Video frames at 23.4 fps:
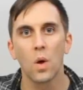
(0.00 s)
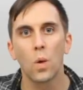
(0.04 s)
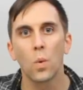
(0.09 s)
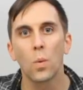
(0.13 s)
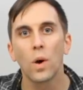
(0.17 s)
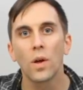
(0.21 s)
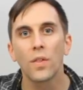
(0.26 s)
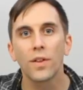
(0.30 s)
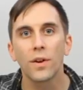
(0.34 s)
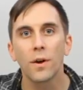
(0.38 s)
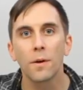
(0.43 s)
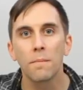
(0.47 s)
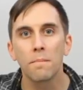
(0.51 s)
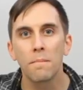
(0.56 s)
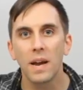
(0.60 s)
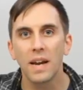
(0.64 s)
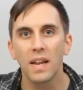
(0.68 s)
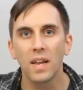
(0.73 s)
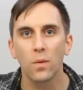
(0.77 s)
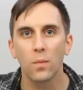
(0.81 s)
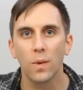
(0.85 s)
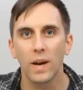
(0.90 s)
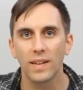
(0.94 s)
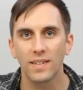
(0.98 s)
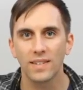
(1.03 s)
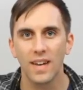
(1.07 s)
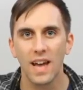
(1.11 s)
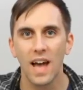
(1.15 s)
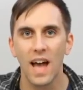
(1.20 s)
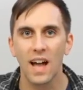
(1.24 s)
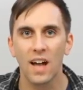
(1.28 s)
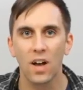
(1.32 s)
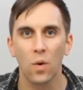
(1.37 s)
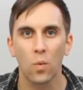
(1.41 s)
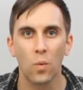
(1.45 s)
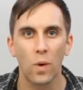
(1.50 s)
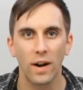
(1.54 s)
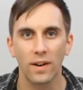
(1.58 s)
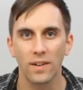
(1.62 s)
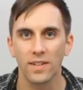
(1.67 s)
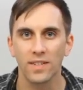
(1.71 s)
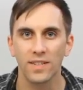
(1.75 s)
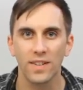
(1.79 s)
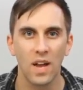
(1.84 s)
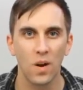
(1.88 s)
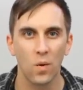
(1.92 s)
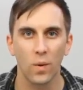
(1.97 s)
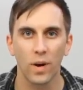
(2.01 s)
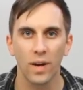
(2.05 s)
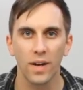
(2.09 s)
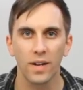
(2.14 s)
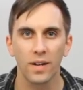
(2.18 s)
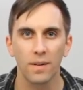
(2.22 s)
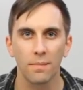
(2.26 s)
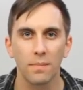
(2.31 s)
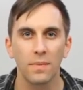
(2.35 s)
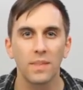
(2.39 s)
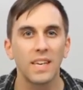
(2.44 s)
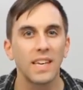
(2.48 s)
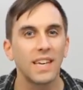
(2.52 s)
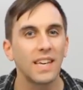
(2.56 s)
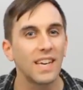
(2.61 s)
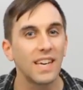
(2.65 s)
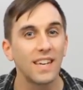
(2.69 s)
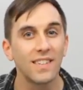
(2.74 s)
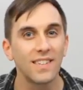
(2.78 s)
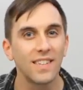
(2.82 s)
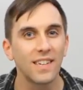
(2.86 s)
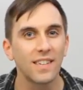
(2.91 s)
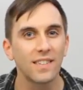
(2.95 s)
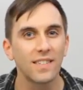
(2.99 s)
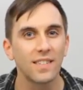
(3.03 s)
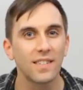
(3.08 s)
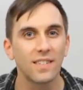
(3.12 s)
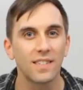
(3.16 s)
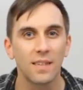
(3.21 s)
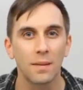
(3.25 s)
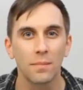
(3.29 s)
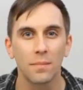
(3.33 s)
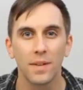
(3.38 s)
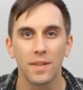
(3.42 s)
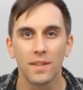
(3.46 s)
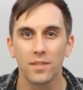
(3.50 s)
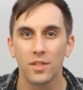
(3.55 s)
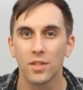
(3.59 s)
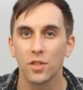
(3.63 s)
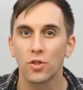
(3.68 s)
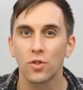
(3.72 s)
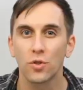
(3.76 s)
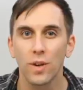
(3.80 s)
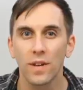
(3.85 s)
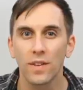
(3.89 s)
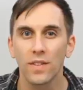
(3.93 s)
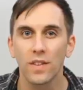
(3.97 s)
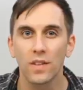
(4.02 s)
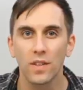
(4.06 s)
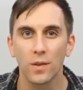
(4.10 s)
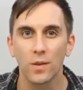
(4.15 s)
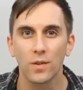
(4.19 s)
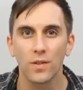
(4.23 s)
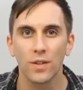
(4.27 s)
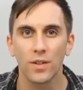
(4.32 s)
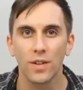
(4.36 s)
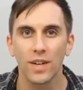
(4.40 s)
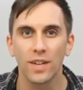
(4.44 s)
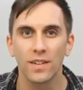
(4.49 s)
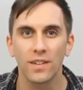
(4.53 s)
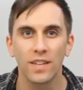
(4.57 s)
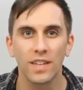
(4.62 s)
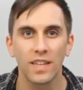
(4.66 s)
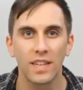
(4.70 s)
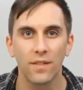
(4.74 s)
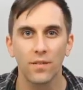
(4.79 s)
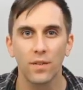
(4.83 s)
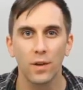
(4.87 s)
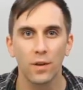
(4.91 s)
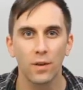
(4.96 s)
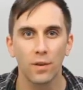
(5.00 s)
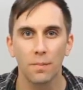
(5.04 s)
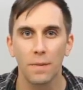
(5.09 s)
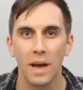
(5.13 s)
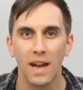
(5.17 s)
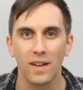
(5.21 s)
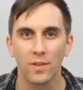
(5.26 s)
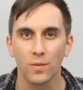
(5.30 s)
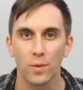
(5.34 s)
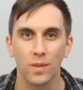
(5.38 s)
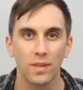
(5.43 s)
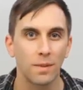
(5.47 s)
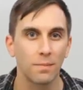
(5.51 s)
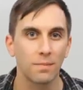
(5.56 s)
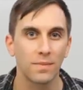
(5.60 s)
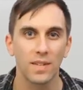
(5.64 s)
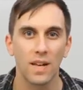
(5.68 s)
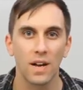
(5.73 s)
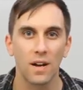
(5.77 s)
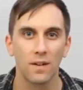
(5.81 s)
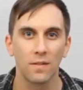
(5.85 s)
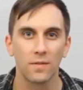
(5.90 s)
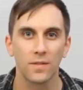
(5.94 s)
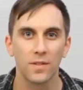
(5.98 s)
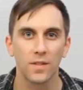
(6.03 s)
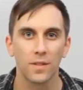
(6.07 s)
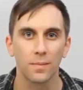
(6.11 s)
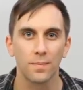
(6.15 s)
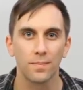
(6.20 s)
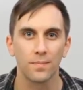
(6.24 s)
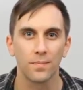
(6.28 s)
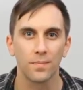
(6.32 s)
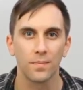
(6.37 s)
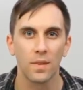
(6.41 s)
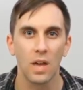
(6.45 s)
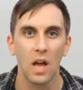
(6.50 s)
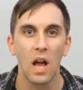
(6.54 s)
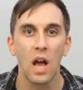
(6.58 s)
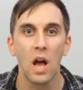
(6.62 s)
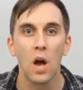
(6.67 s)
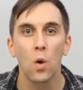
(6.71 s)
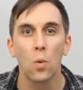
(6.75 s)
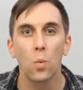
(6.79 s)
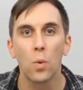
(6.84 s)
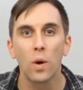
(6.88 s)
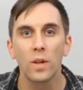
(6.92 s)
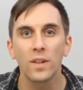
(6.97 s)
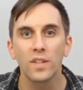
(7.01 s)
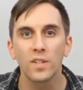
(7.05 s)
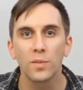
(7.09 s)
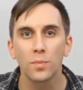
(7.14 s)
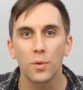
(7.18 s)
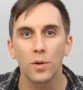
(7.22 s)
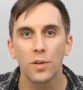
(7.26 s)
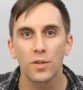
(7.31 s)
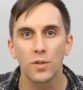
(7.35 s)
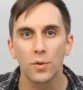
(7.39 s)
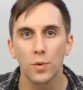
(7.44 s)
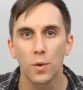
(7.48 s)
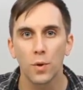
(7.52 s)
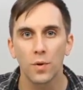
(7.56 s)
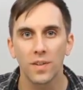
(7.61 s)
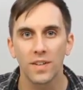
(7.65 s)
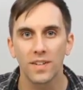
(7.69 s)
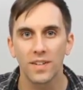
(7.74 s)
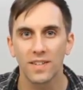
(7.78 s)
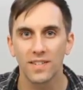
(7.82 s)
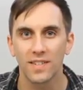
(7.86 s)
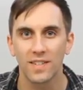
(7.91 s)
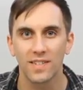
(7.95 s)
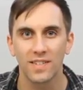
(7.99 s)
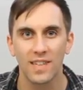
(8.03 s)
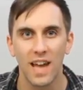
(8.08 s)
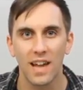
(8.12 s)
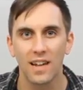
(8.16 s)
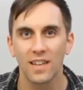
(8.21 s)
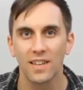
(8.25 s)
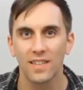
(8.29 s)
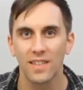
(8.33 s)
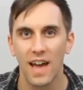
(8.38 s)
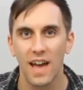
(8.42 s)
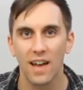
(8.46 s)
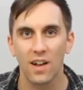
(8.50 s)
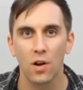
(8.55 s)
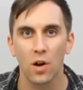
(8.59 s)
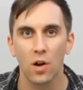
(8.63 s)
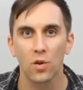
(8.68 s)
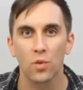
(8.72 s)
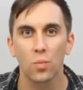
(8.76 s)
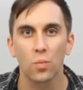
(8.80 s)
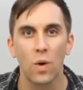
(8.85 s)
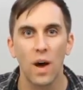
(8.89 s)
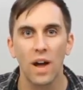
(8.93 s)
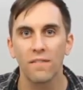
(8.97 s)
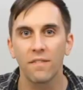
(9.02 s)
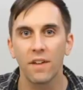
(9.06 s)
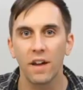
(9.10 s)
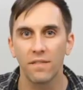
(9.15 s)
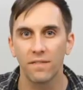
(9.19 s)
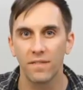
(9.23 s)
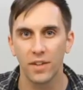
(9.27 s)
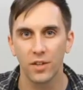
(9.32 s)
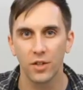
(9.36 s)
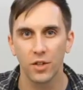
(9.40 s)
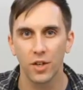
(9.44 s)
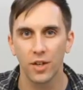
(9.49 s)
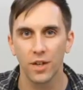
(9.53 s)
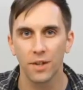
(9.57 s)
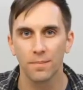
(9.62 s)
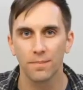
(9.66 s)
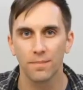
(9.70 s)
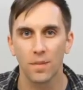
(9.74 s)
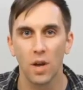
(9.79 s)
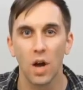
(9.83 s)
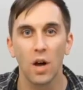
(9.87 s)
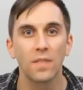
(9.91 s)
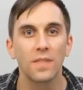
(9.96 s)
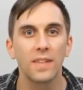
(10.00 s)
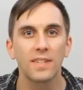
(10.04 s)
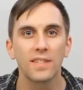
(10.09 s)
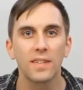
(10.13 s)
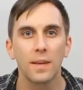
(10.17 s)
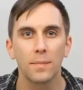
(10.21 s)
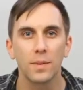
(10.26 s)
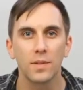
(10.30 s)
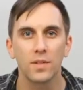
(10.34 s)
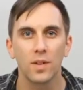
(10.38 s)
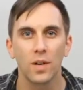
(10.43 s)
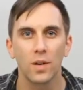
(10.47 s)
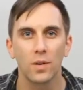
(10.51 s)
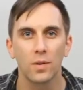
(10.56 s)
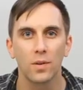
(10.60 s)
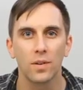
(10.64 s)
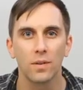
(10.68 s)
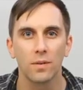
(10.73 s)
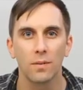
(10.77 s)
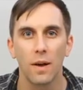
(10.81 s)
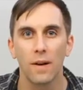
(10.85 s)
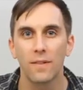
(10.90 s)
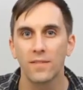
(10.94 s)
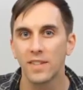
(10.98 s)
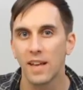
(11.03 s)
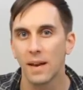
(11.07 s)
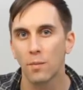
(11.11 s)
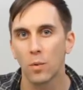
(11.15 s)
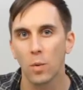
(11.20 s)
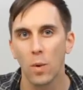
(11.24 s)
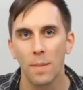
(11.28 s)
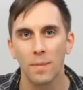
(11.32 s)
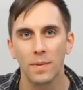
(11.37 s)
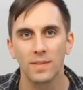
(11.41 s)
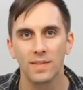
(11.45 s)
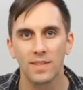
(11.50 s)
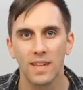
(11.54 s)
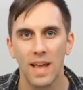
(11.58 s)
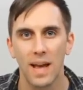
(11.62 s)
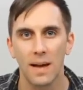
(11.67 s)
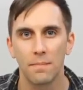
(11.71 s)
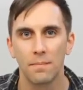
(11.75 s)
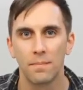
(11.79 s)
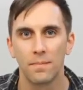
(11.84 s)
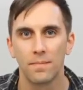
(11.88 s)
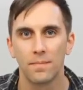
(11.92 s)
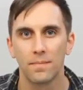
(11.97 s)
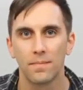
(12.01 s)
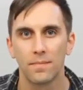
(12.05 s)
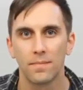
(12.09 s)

While there are many ways to hack a wireless network, the easiest is simply to trick the user into giving you the password themselves. We'll explore a tool that does exactly that called Wi Fi Fisher on this episode of Cyber Weapons Lab.